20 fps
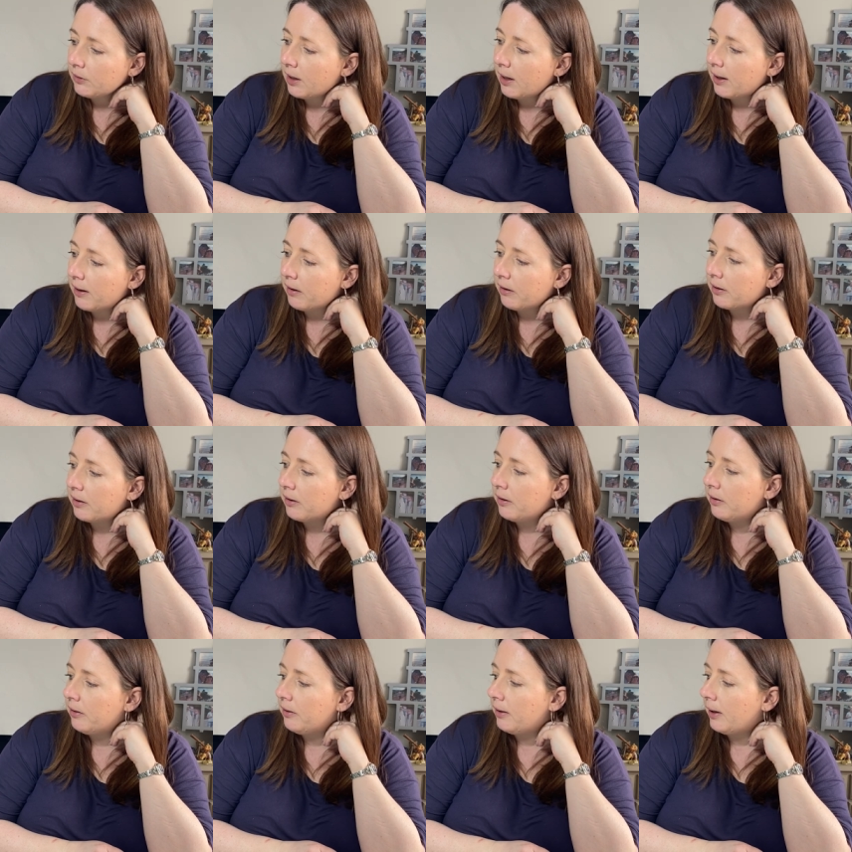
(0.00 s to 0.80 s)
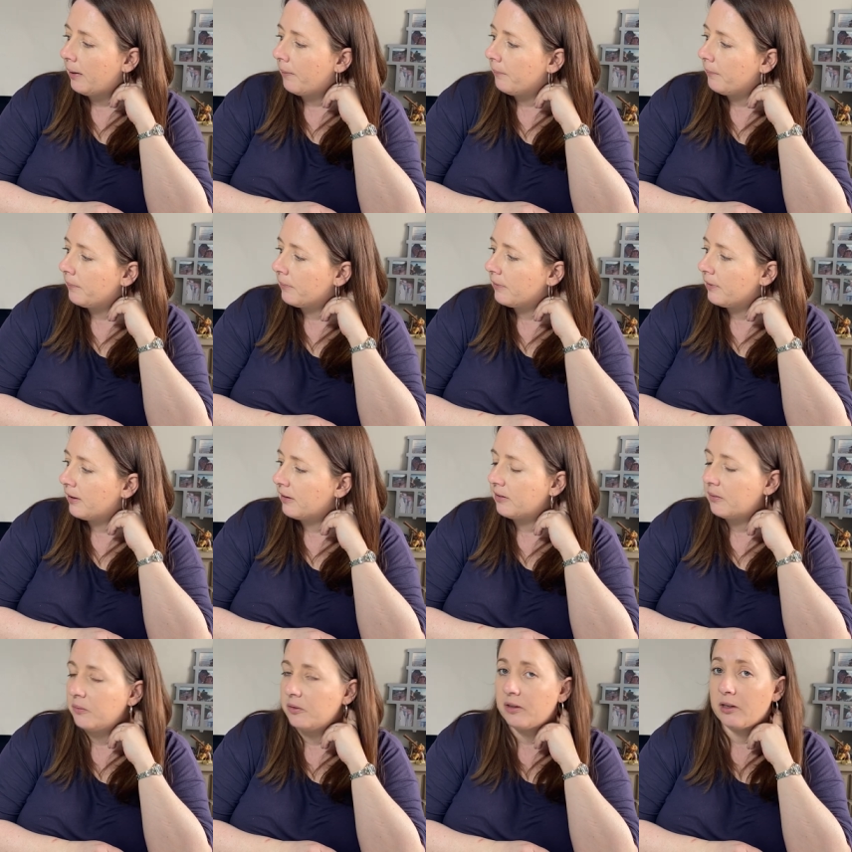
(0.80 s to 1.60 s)
and I can um,
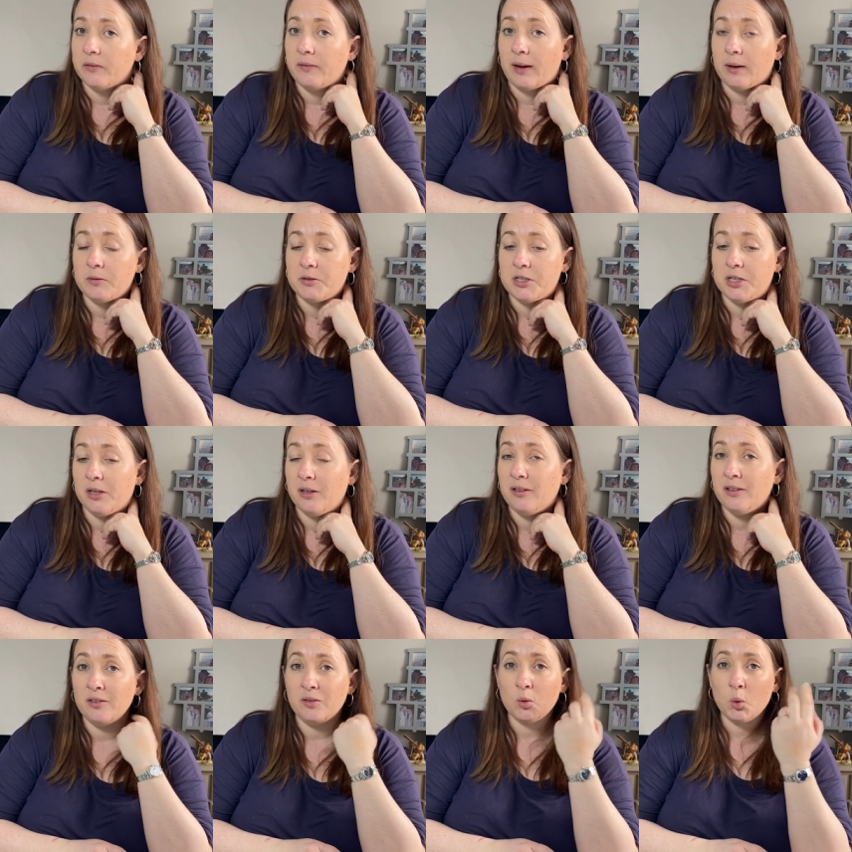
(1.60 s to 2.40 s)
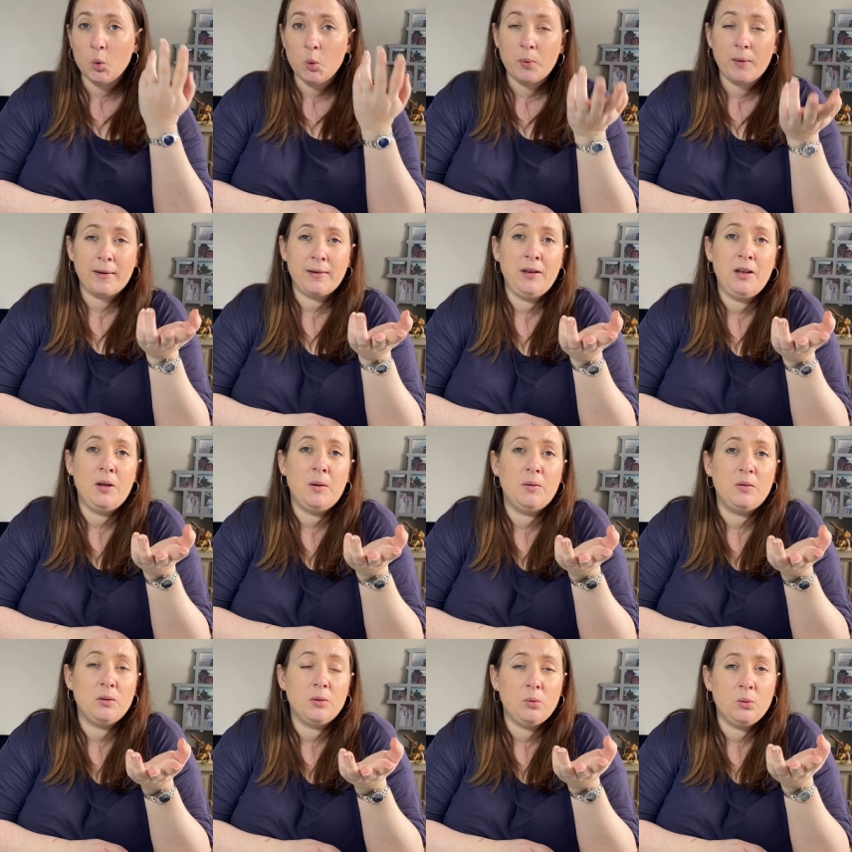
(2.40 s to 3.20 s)
get some stuff out to you because it's all brand
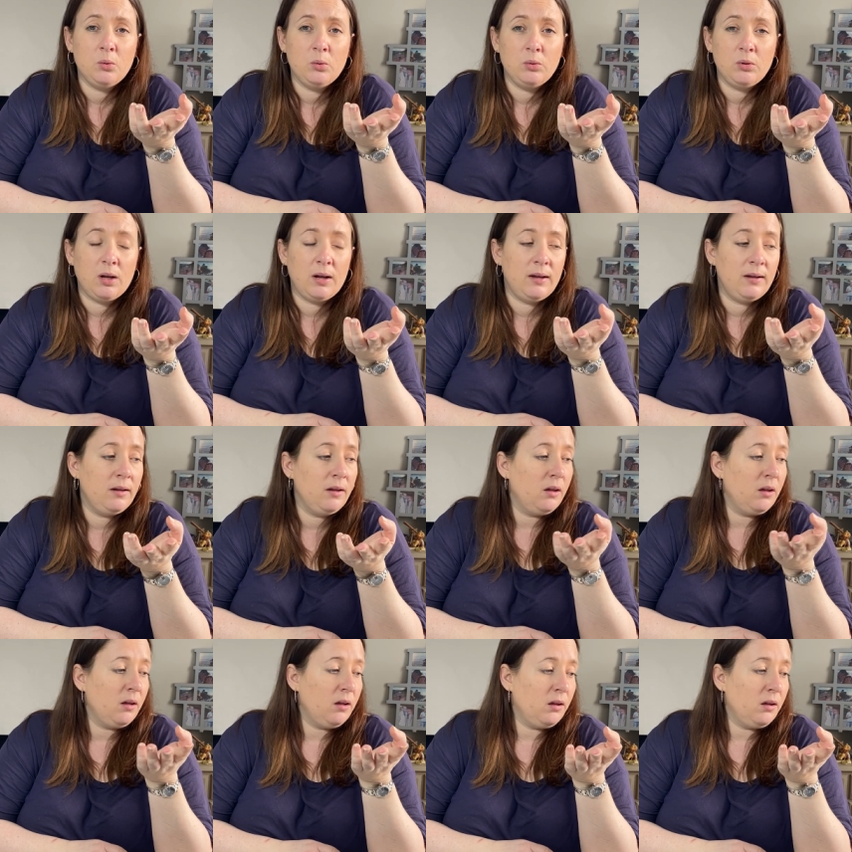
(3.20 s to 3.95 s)
new. It's all like,